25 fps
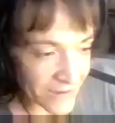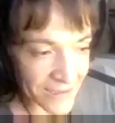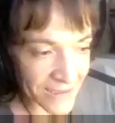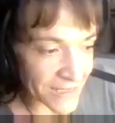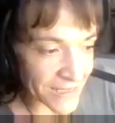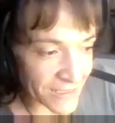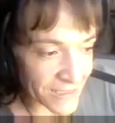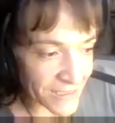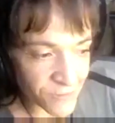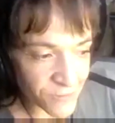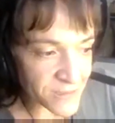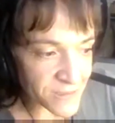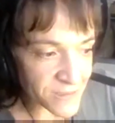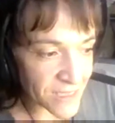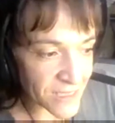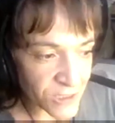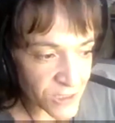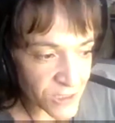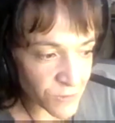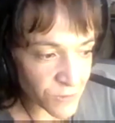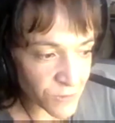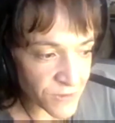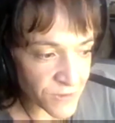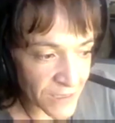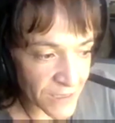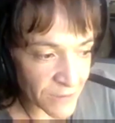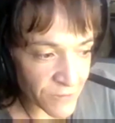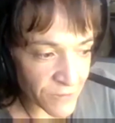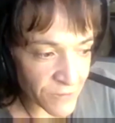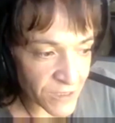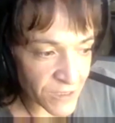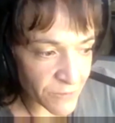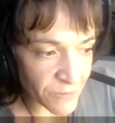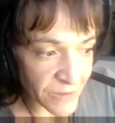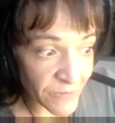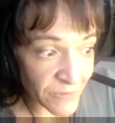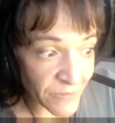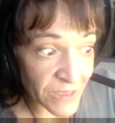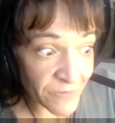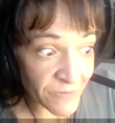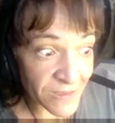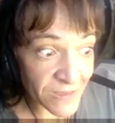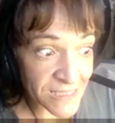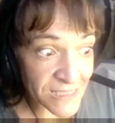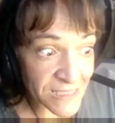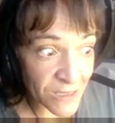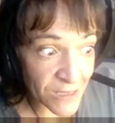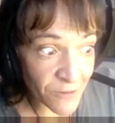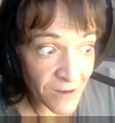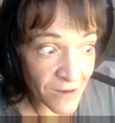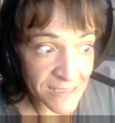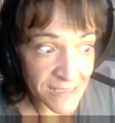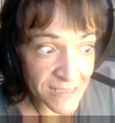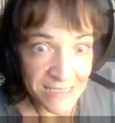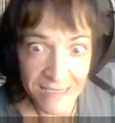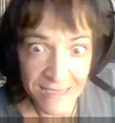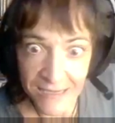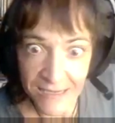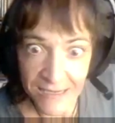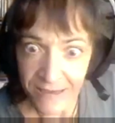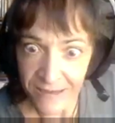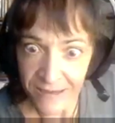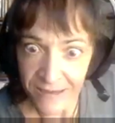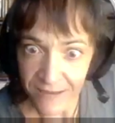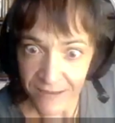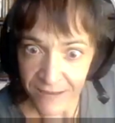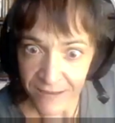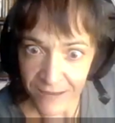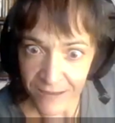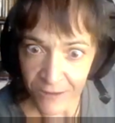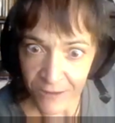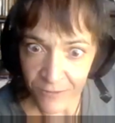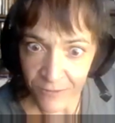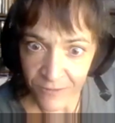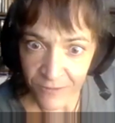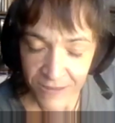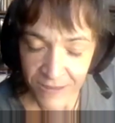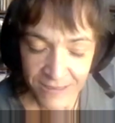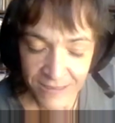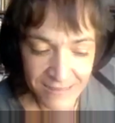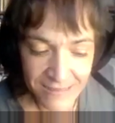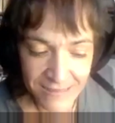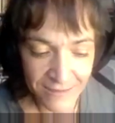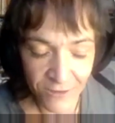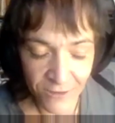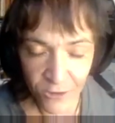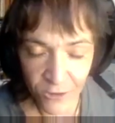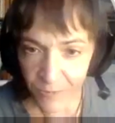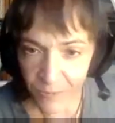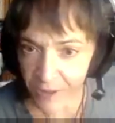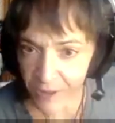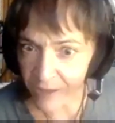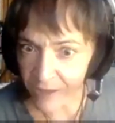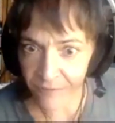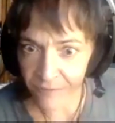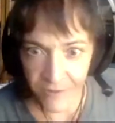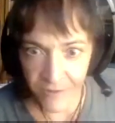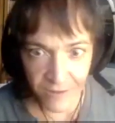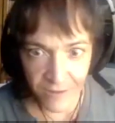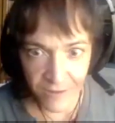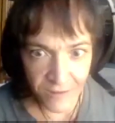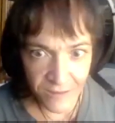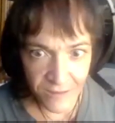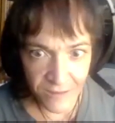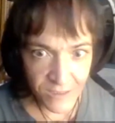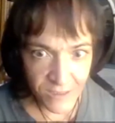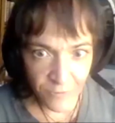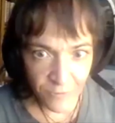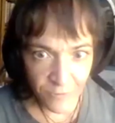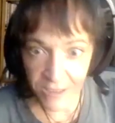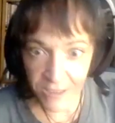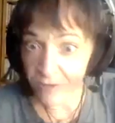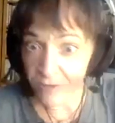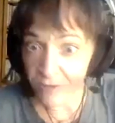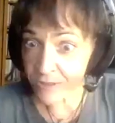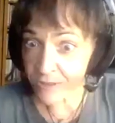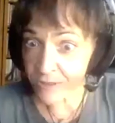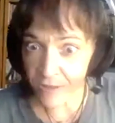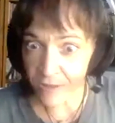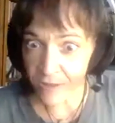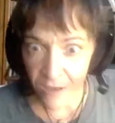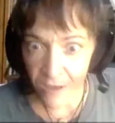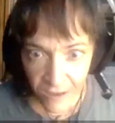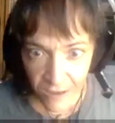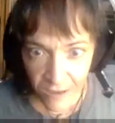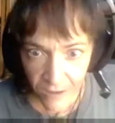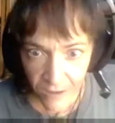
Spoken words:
into a sexual thing with them, even if it's their idea, is a little bit iffy, and so we don't do that.